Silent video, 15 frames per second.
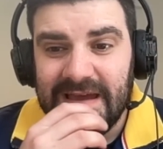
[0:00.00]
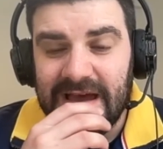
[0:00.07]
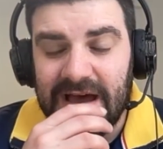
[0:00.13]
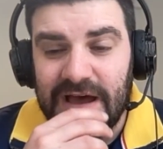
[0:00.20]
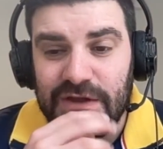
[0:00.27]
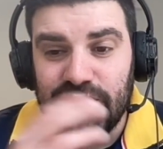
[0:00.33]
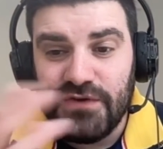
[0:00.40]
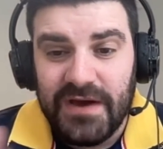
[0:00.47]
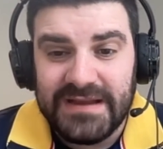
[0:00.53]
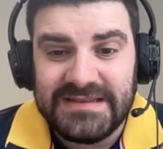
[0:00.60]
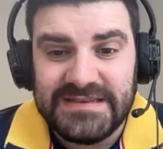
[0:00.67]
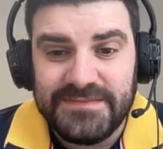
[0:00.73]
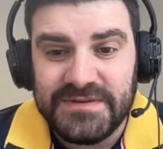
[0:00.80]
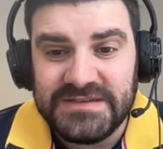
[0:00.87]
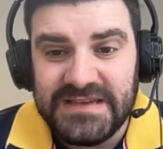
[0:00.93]

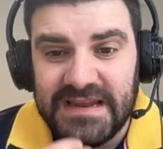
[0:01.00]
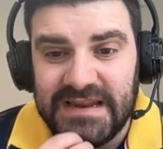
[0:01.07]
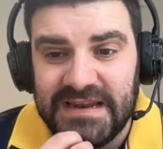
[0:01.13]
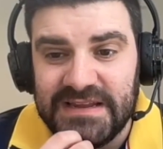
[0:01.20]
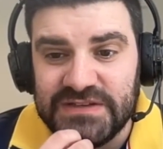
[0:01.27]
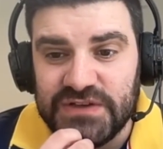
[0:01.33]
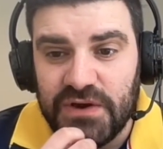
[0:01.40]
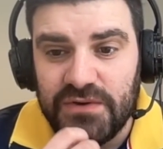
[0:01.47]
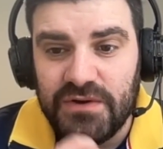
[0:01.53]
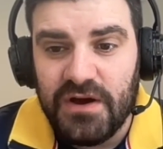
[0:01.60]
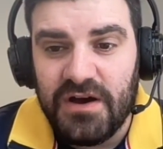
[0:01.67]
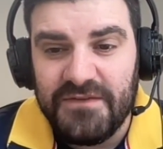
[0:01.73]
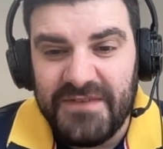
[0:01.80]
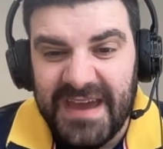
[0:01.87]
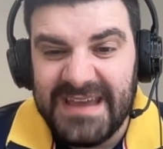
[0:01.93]
90% uh, in his own
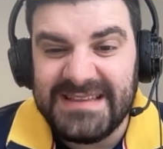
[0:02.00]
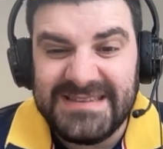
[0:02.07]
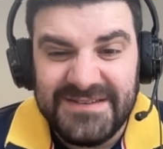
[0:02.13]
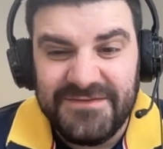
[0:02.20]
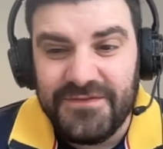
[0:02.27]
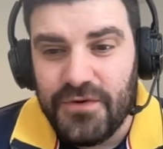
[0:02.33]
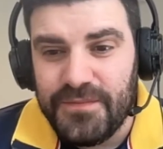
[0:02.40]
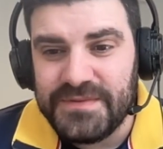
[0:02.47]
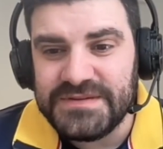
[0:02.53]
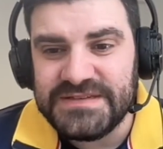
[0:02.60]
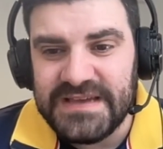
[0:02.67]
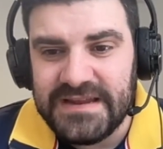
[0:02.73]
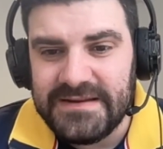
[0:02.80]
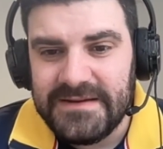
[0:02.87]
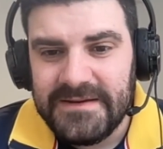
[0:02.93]
half,
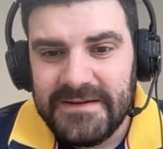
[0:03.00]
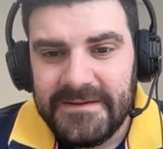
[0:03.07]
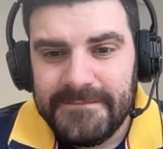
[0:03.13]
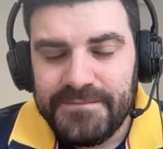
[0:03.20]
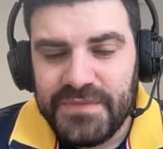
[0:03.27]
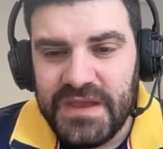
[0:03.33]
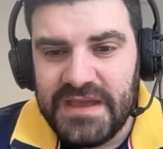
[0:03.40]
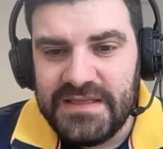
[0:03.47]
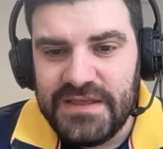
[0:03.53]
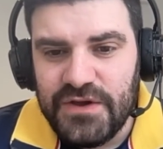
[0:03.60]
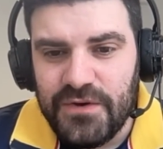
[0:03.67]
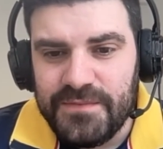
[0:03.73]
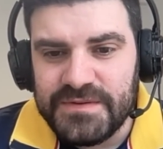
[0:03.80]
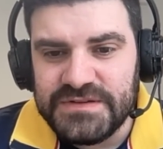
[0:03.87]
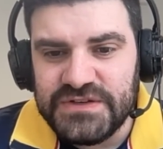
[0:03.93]
84% in the
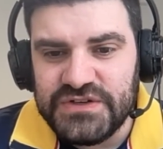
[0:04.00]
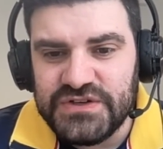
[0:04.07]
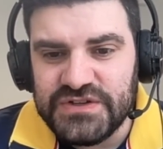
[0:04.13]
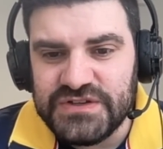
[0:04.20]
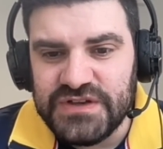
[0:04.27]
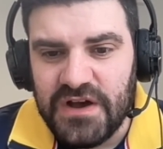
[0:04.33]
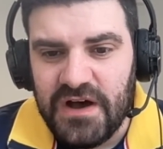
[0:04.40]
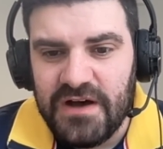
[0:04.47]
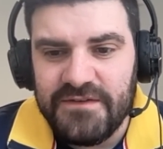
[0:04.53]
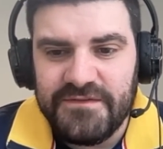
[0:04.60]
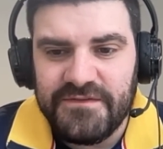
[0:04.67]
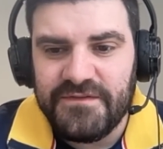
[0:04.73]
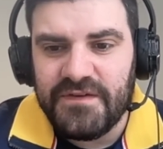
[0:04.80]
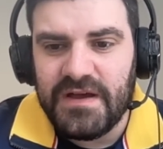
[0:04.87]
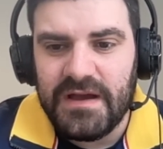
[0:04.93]
opposition's
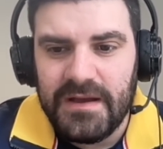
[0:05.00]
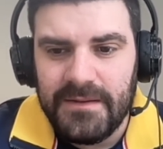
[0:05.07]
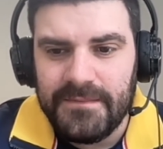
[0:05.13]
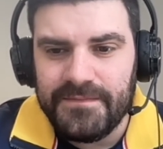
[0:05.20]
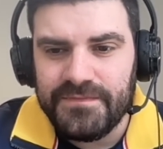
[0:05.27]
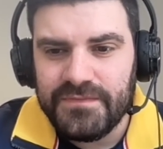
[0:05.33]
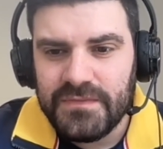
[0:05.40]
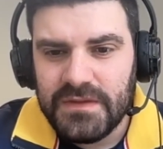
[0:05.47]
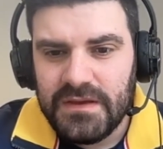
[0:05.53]
half. Um,